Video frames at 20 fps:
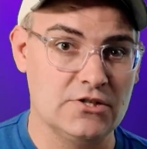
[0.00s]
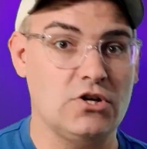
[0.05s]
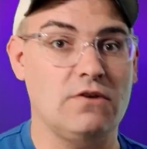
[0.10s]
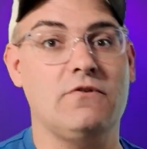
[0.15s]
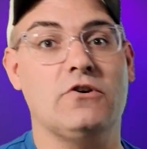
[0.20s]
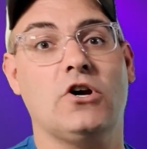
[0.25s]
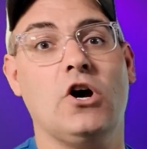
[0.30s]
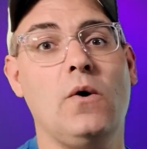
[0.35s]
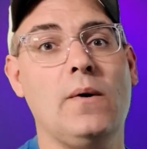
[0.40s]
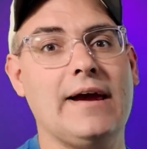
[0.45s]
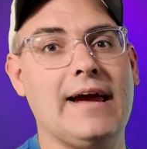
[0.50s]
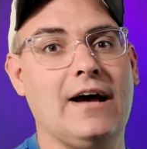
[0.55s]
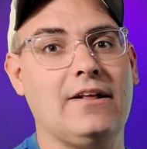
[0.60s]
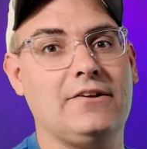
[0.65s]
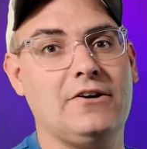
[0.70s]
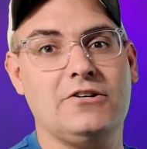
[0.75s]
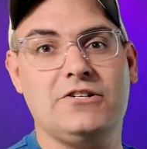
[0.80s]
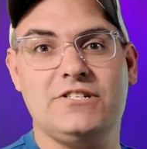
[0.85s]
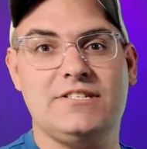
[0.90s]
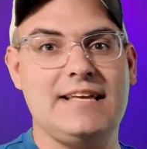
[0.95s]
So if you're going out
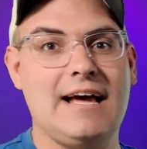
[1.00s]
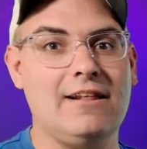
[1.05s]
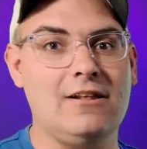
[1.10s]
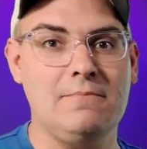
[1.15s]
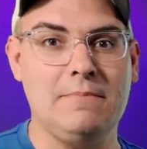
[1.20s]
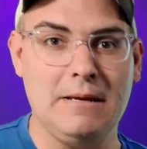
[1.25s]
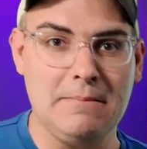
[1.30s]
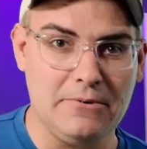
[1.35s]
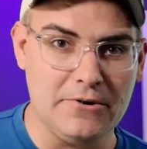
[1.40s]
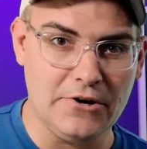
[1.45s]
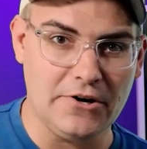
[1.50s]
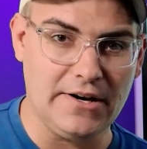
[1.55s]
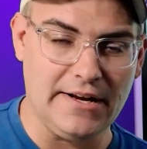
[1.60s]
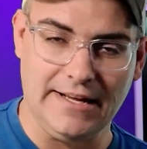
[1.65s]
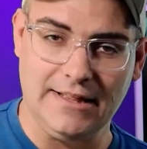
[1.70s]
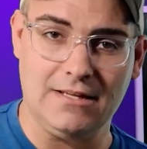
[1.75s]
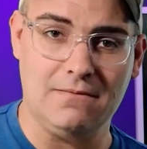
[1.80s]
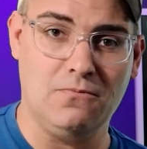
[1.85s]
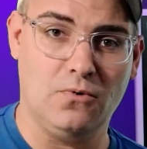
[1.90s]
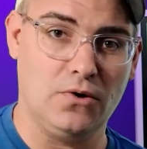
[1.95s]
there just telling people you're gonna
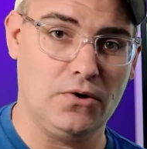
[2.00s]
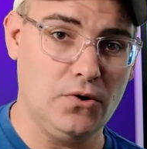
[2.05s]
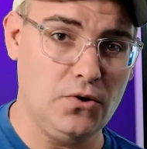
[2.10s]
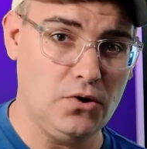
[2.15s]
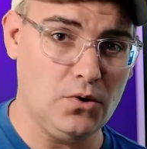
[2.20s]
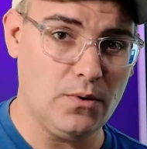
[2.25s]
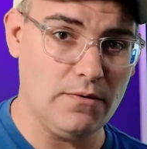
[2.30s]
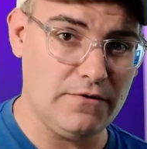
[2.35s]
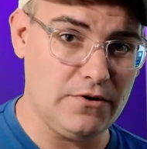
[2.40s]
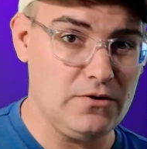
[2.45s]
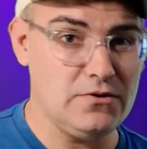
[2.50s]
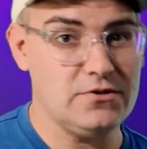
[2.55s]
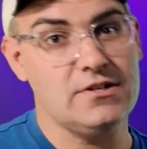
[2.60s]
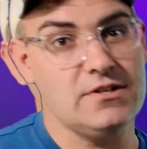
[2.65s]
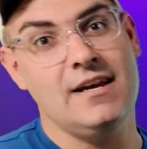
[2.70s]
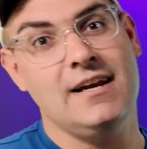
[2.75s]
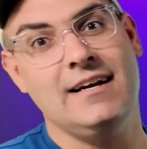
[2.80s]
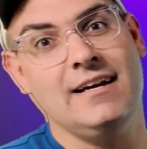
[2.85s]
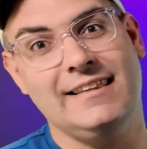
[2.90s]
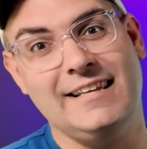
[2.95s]
get them more Google
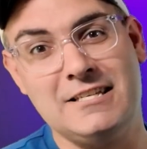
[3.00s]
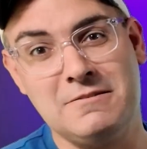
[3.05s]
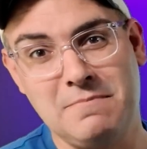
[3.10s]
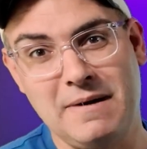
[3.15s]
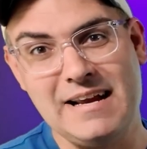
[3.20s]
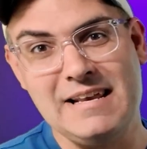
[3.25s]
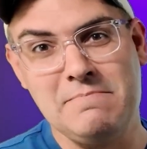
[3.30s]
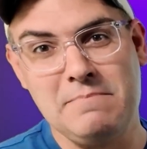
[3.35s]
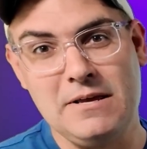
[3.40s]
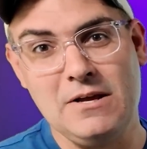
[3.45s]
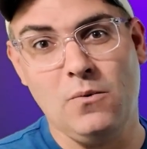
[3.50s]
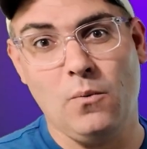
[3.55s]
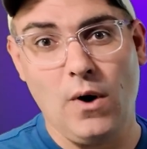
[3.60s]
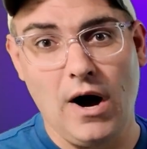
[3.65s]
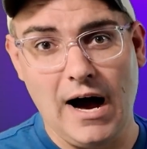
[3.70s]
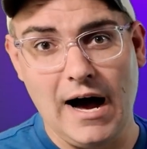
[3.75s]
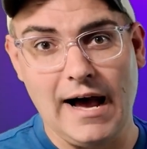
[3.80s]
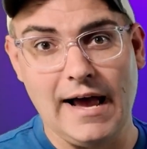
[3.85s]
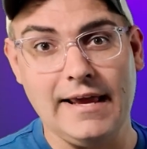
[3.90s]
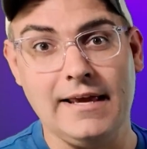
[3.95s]
reviews, this might be
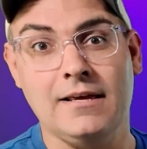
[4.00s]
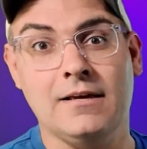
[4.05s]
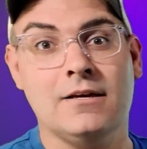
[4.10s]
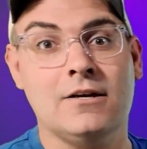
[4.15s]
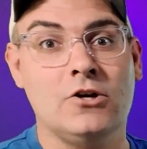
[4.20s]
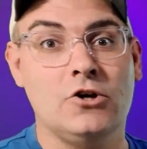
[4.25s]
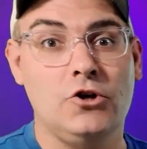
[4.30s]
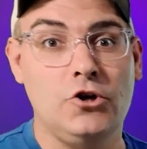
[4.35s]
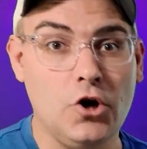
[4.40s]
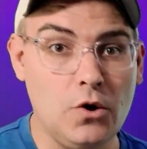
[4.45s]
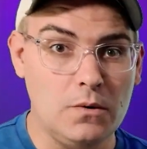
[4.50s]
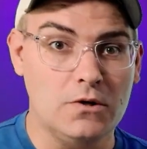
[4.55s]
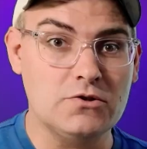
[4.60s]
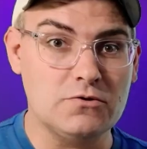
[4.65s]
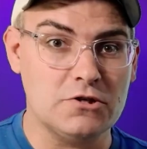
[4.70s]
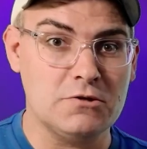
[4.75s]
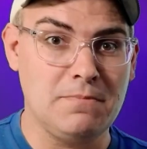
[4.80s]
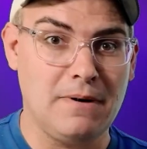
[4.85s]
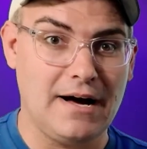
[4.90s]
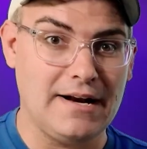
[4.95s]
why no one's
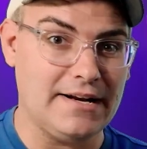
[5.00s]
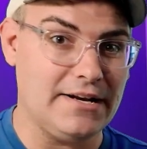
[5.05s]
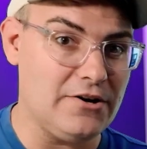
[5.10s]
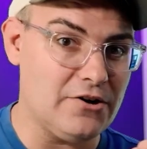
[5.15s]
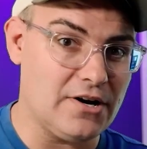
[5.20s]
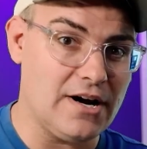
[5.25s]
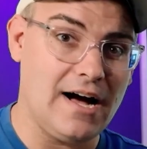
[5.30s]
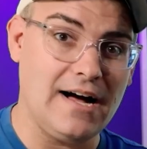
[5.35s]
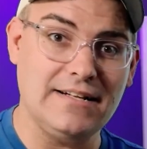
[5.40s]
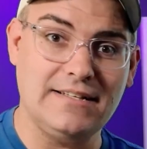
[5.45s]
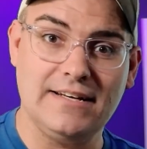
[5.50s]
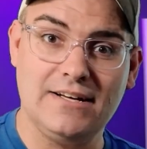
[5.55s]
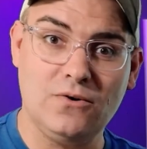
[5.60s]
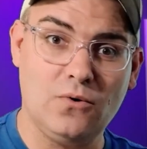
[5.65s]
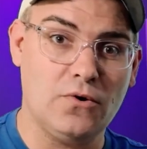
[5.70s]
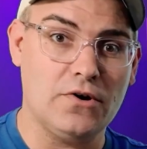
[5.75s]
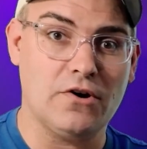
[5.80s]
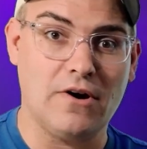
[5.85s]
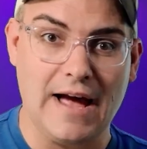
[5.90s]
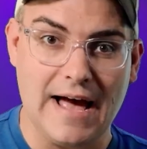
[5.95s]
responding to your content
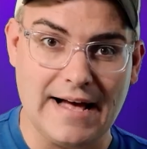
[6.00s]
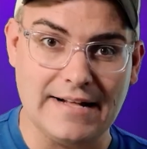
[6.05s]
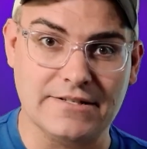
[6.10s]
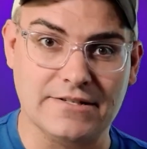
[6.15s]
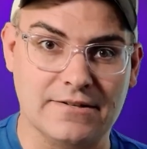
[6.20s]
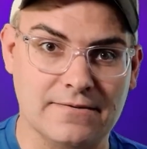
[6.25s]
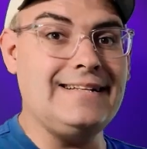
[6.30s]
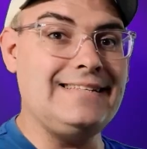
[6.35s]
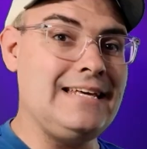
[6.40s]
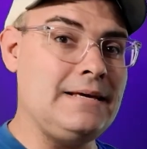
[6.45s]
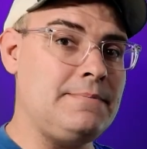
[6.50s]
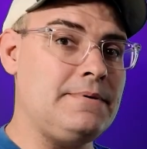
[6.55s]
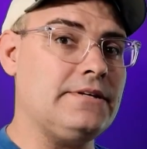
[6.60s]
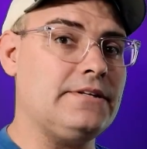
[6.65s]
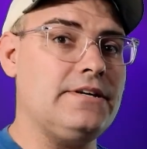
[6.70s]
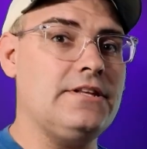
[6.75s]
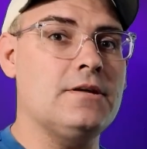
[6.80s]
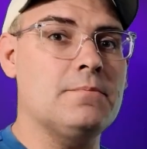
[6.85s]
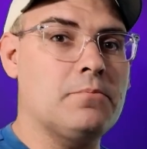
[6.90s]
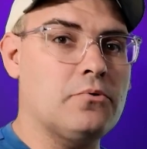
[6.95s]
or your ads. And
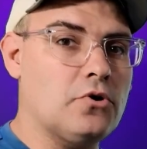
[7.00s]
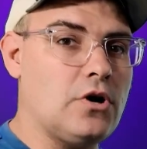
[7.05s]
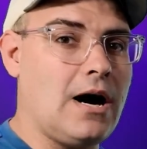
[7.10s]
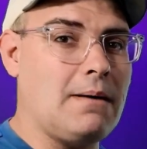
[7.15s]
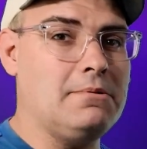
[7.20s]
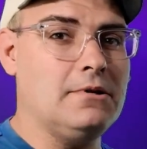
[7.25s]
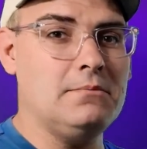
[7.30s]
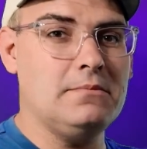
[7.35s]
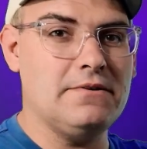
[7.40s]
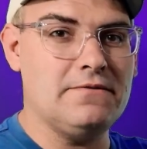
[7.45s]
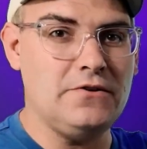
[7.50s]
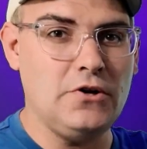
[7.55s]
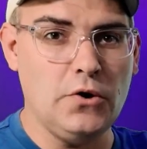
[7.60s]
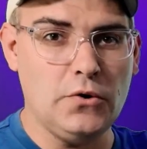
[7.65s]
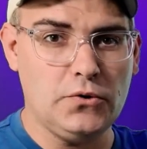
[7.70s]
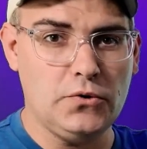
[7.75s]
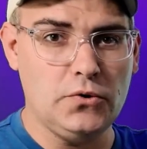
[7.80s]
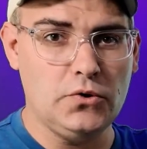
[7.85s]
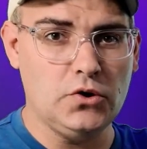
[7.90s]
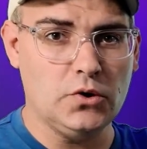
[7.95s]
typically the problem of
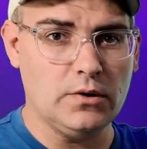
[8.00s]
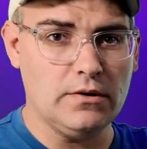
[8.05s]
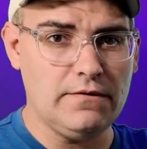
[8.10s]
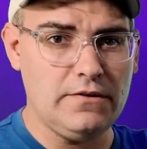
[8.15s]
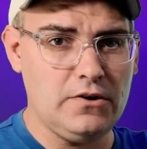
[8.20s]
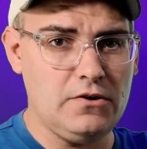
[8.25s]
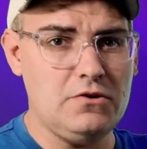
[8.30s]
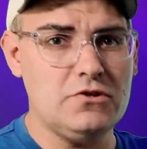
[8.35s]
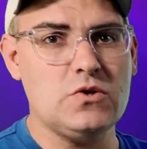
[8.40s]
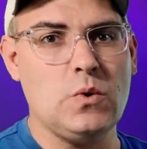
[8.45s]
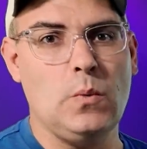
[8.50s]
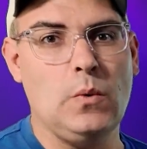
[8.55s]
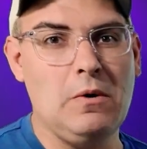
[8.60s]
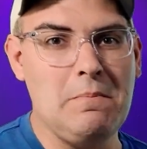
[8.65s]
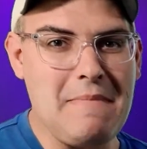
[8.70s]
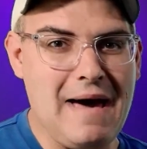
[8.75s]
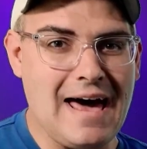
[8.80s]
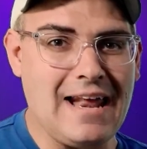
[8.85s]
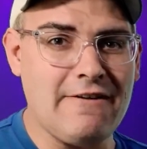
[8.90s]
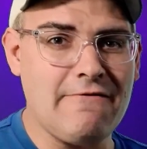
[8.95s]
no Google reviews will
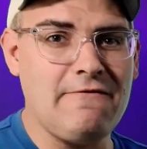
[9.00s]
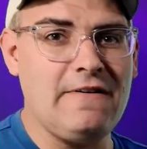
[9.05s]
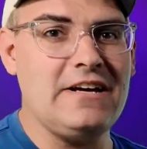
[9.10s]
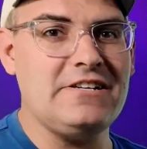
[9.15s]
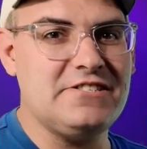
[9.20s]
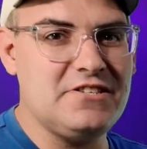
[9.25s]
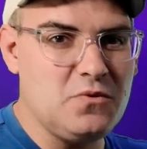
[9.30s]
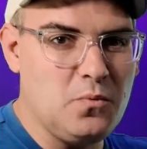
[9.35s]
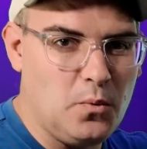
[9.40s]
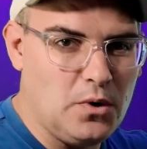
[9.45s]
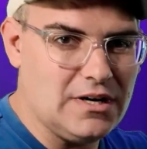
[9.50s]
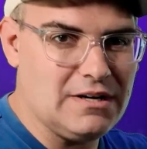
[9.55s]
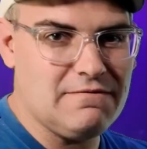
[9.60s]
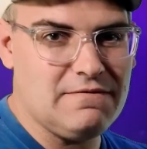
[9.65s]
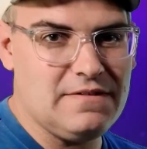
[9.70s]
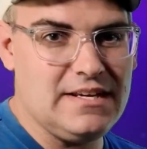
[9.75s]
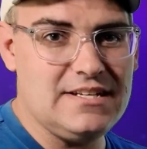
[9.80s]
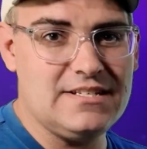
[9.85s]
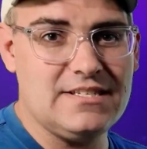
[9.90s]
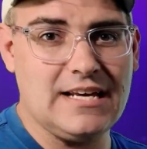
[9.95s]
manifest in one
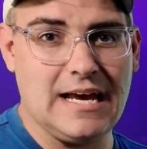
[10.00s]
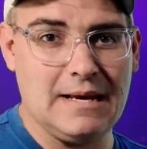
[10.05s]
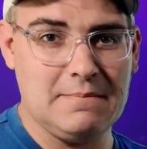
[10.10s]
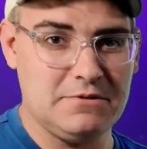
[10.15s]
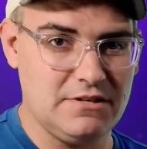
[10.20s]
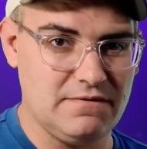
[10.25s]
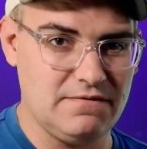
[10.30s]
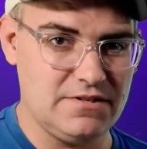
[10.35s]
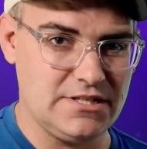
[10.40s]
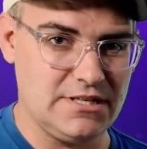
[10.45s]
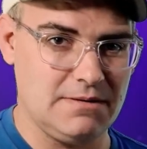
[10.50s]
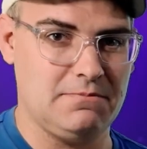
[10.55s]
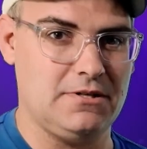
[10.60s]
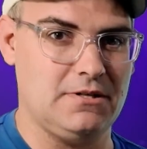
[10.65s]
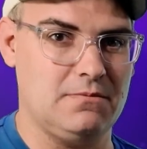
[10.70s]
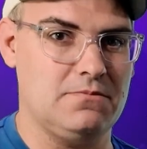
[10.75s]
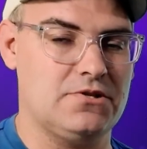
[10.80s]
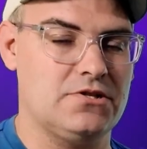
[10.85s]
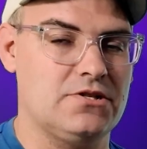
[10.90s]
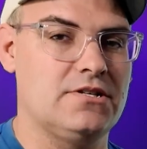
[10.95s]
of these types of
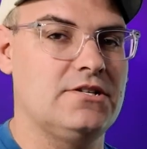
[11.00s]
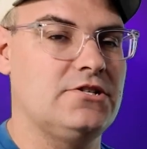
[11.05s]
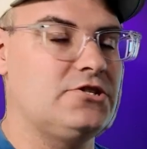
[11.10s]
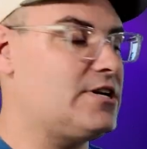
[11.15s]
symptoms.